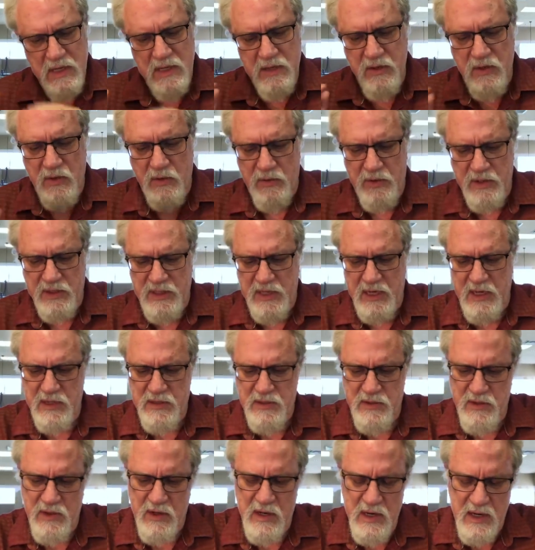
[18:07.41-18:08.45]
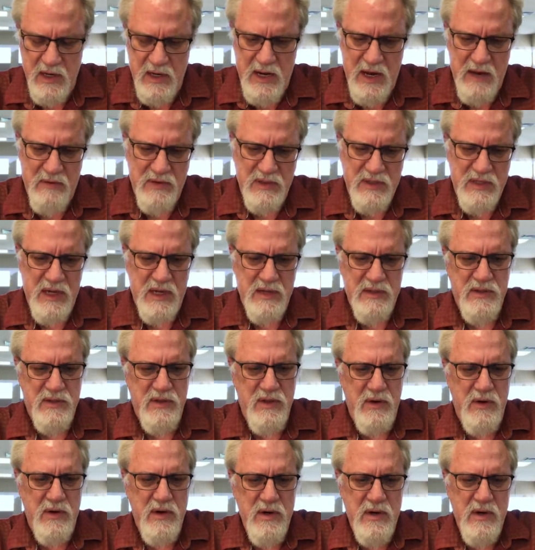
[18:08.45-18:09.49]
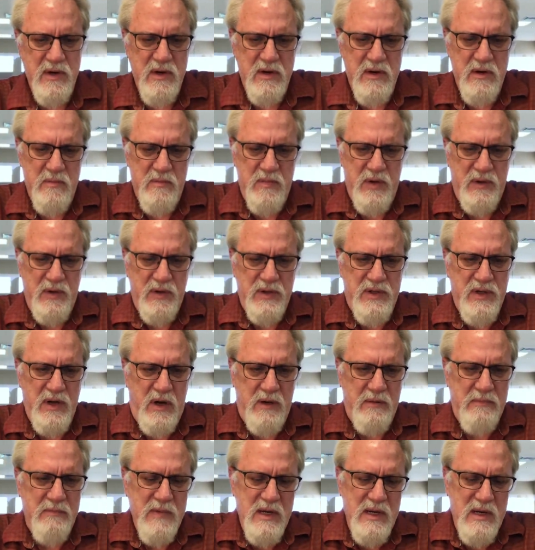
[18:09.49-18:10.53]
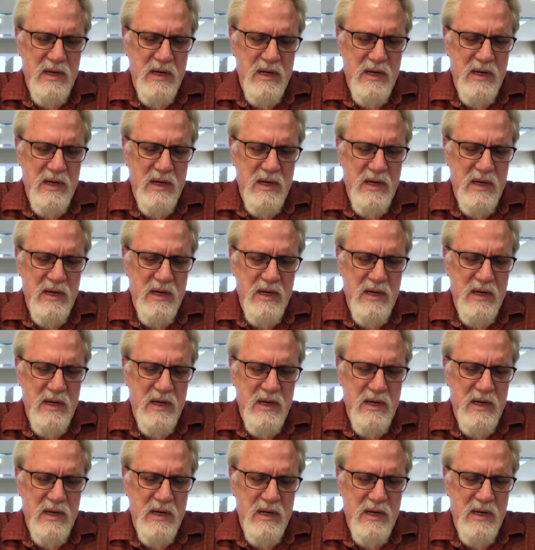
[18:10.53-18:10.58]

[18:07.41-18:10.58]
know this and have this as their mother tongue.